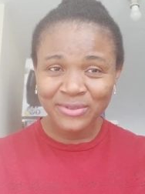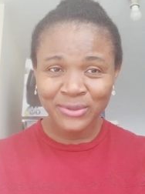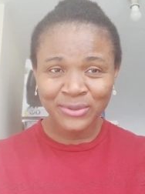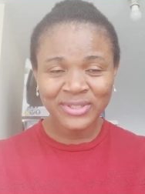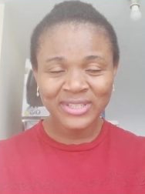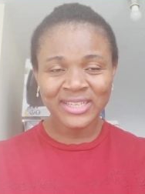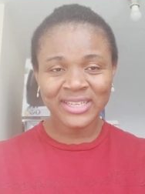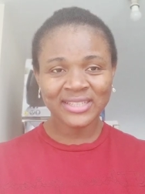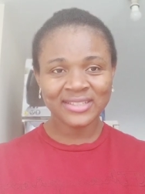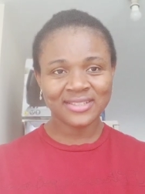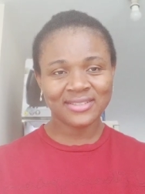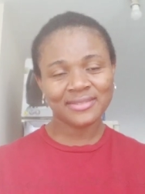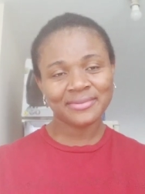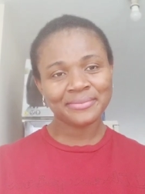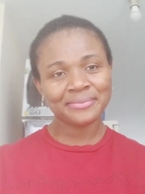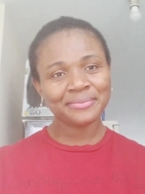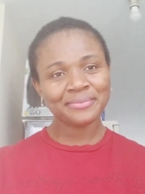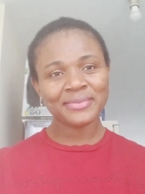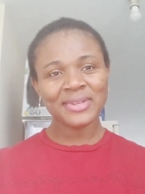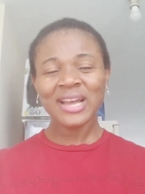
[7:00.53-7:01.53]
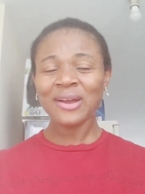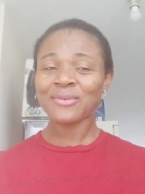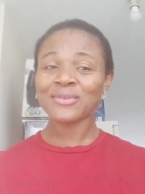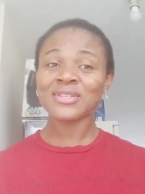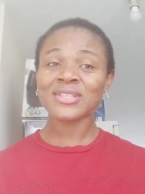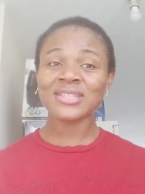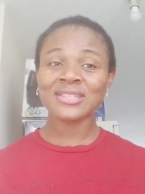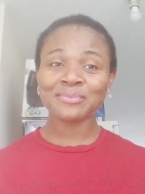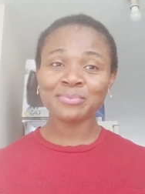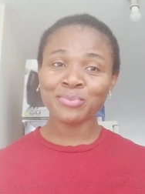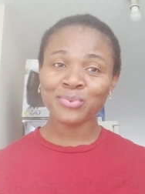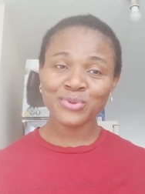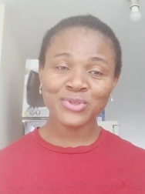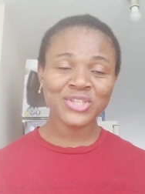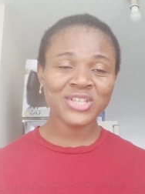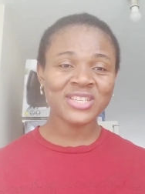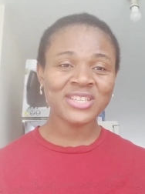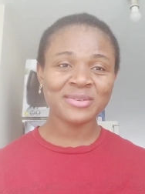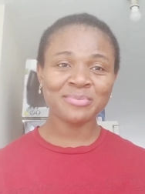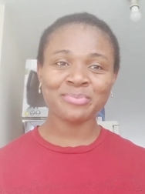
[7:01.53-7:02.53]
done that. I was
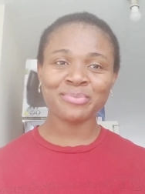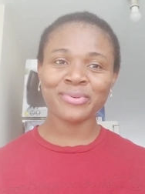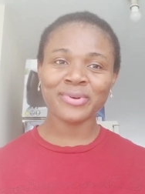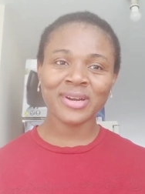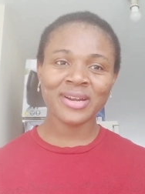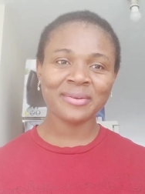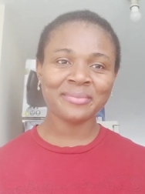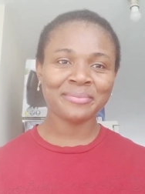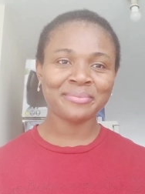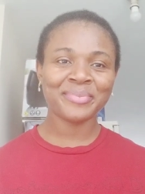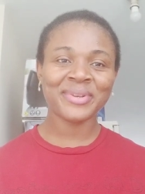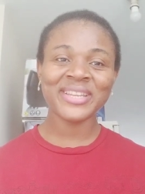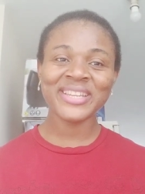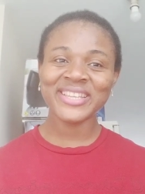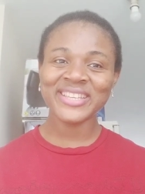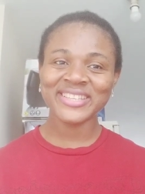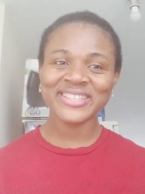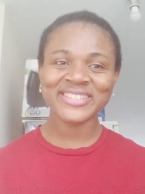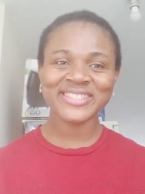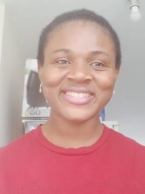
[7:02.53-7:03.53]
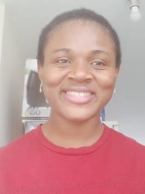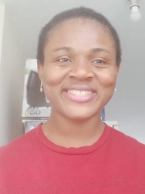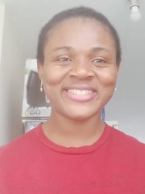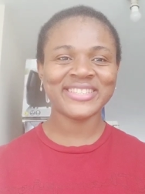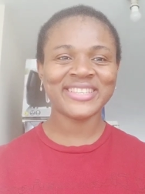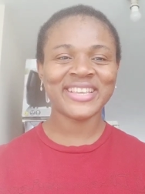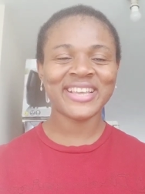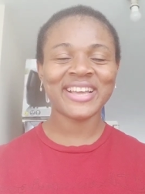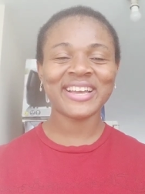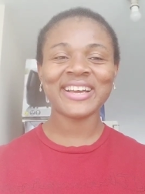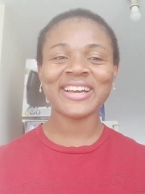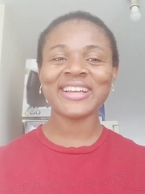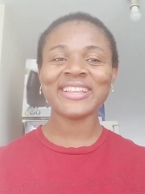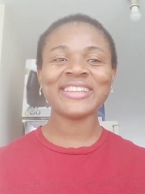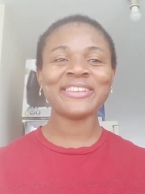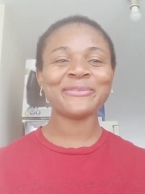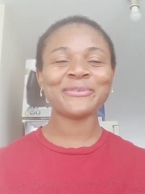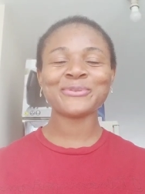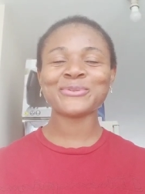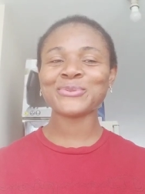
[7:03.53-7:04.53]
pushing a pram, please.
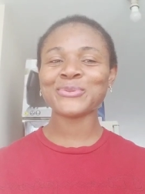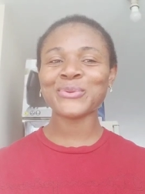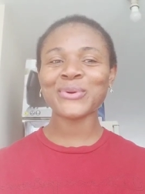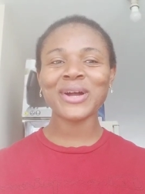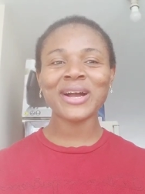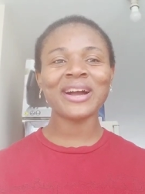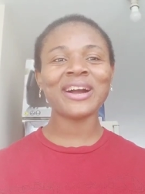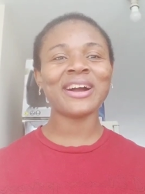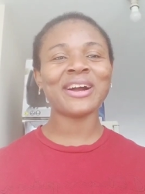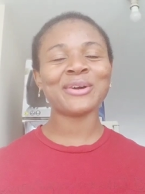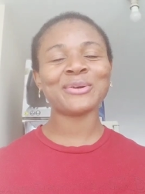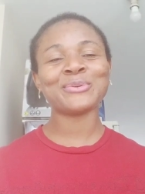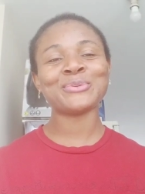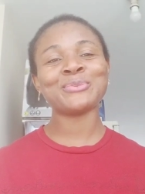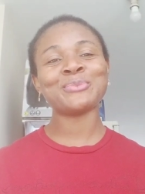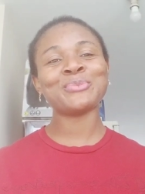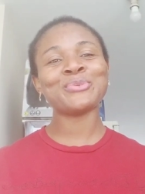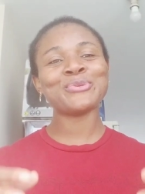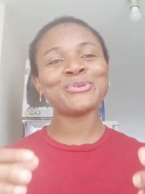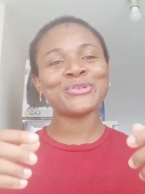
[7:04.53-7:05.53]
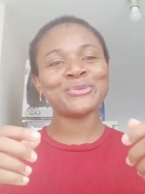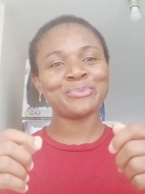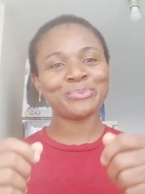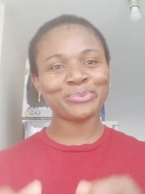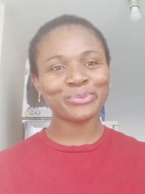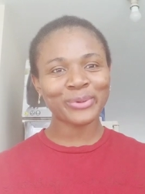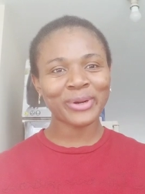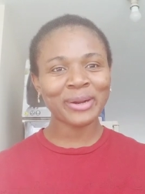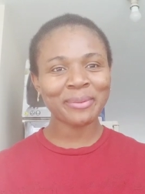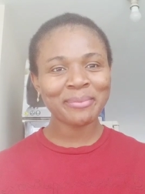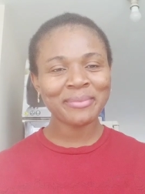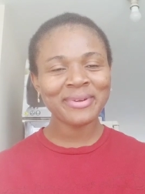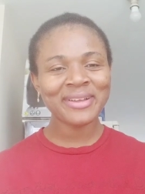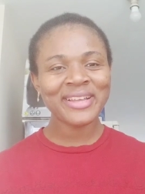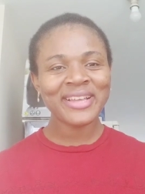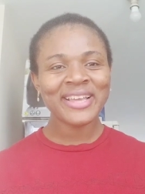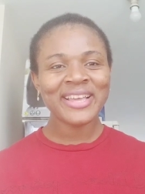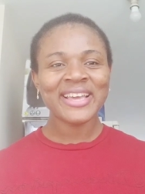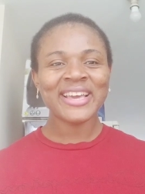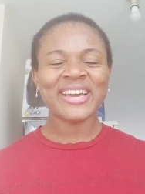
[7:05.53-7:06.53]
There was no how I could push pram
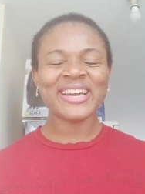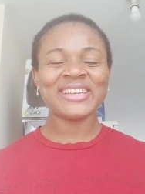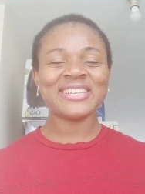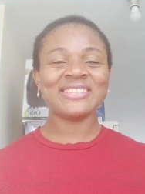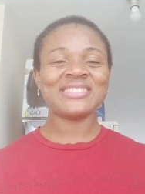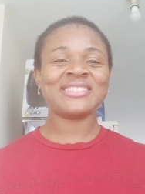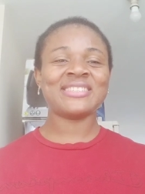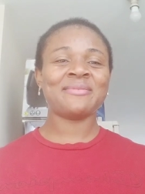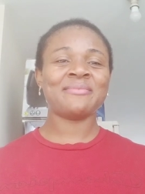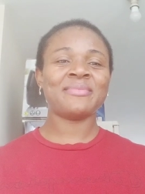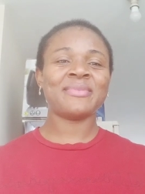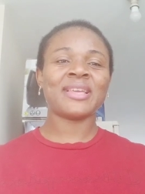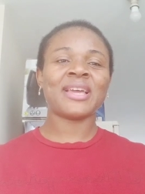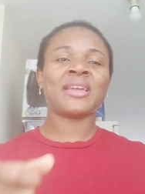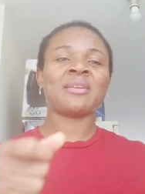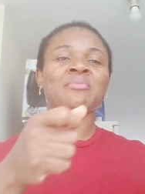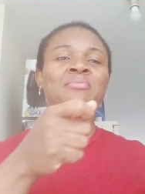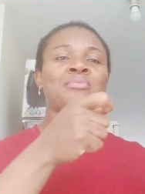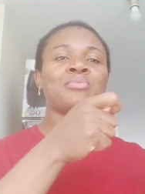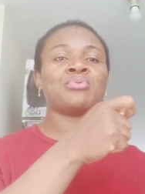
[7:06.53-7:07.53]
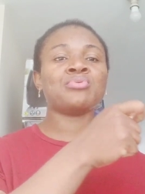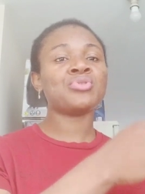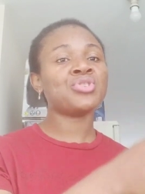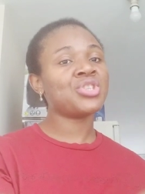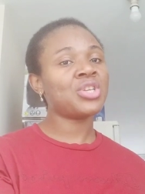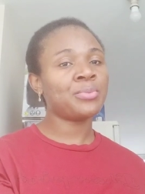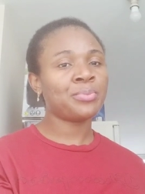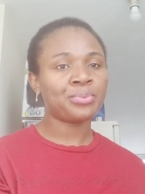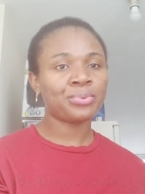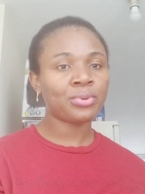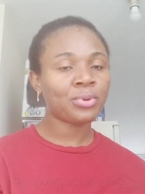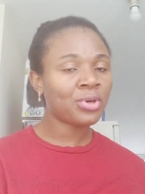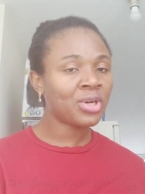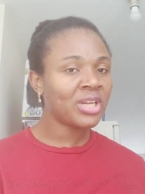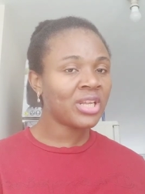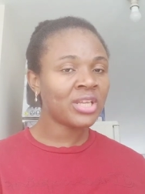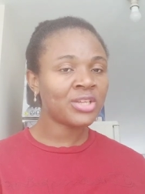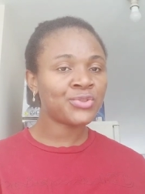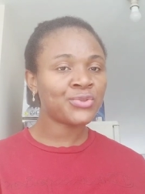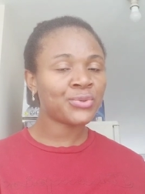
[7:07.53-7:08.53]
at the same time push
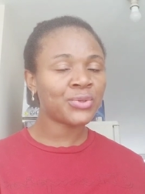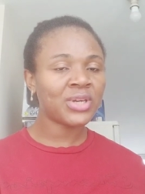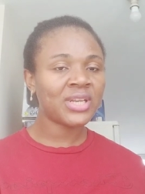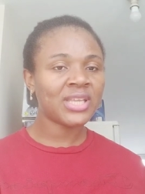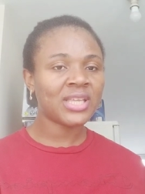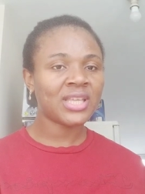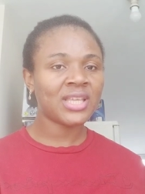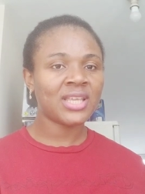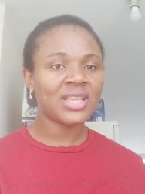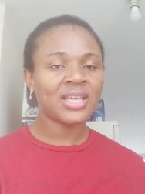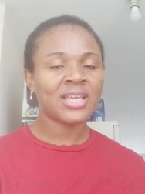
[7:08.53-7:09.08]
a trolley.